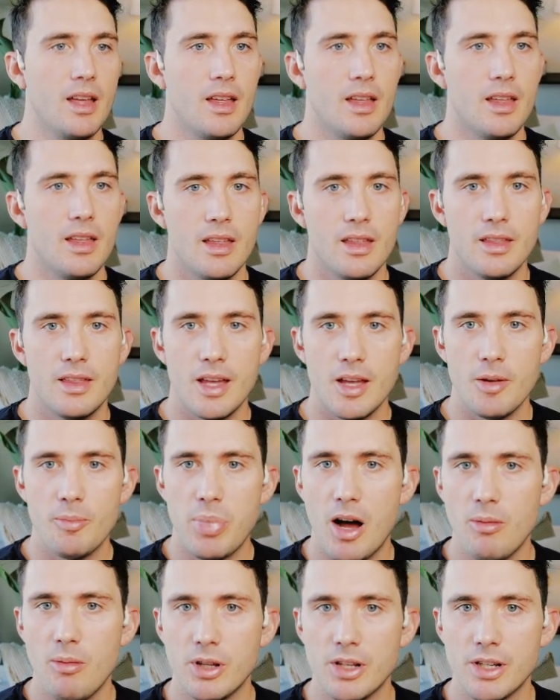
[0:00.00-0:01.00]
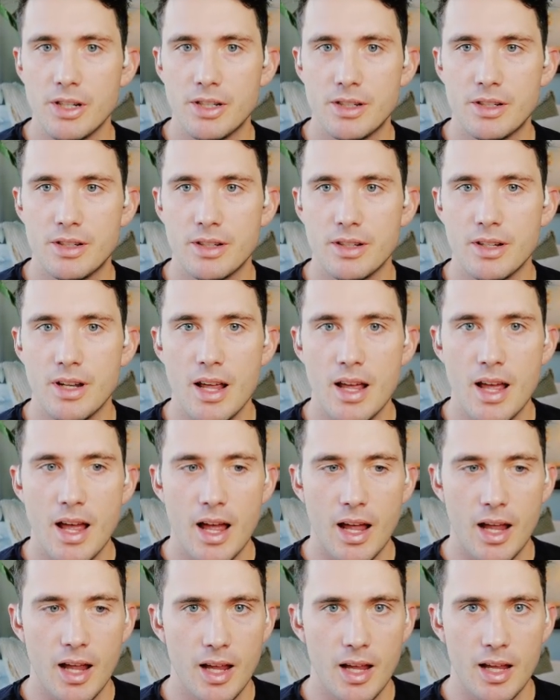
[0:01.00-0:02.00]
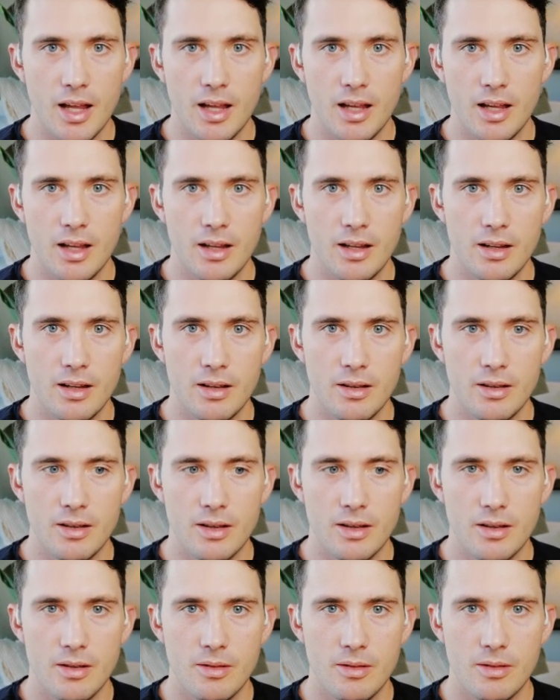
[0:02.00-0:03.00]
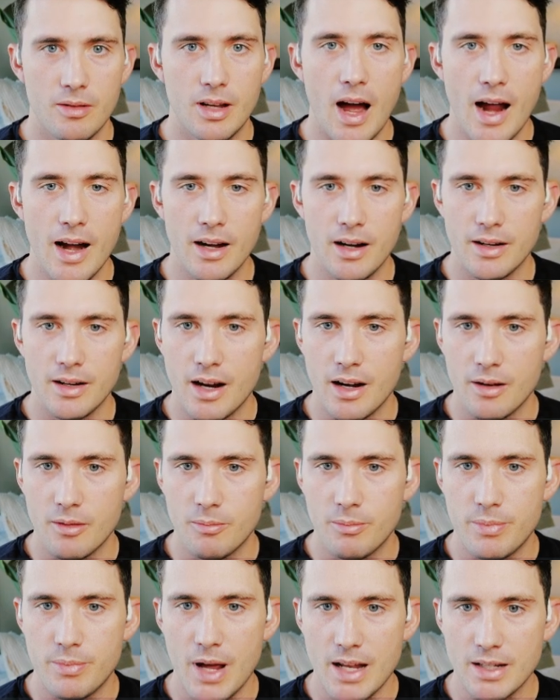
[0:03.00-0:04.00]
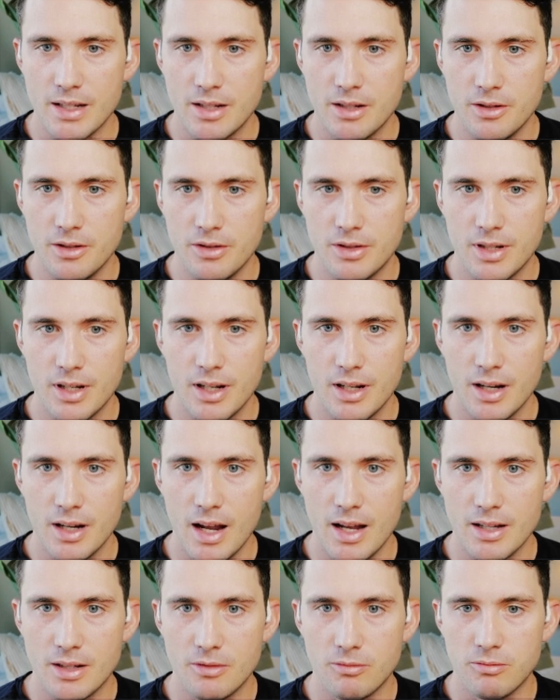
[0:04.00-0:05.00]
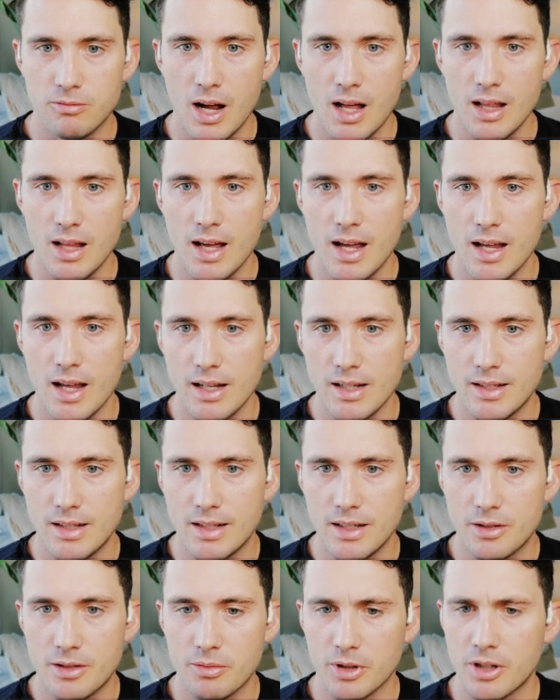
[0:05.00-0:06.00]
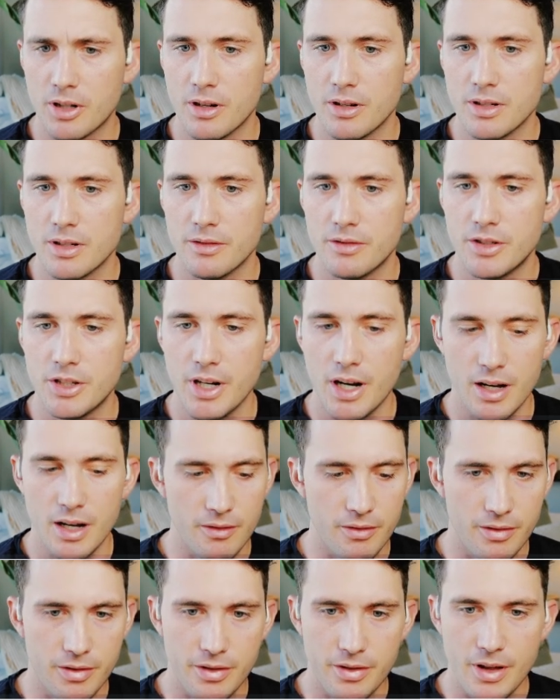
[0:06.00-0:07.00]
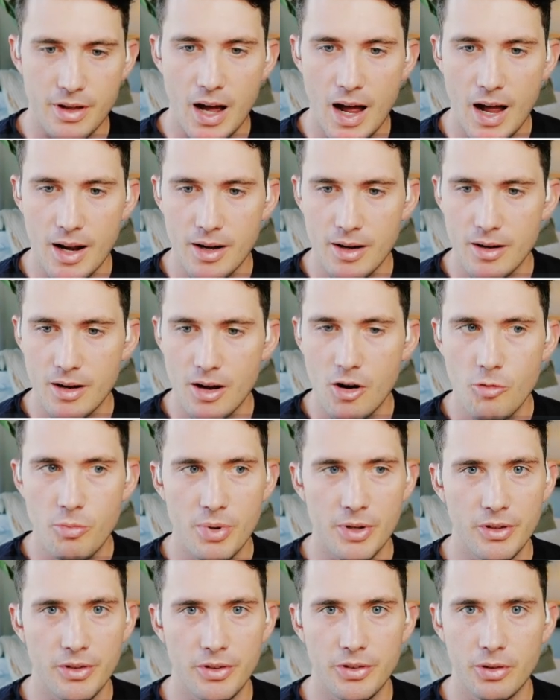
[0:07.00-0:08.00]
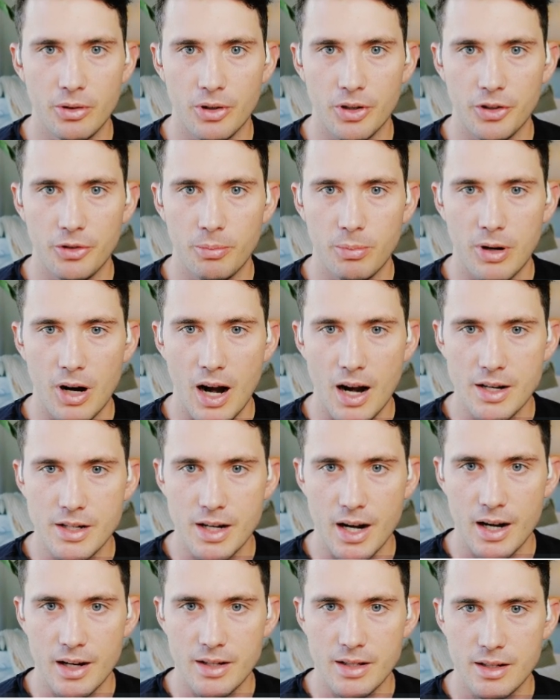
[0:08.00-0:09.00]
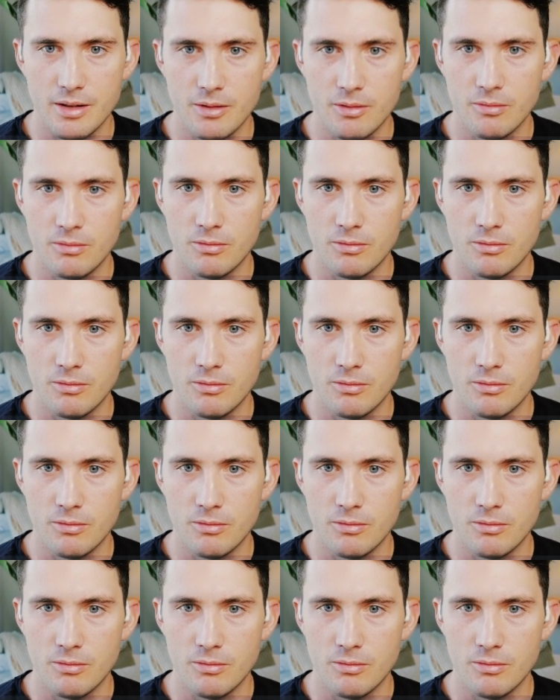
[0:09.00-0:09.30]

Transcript: they published a guide on how to best use it, as well as this recursive chain of thought open source project. And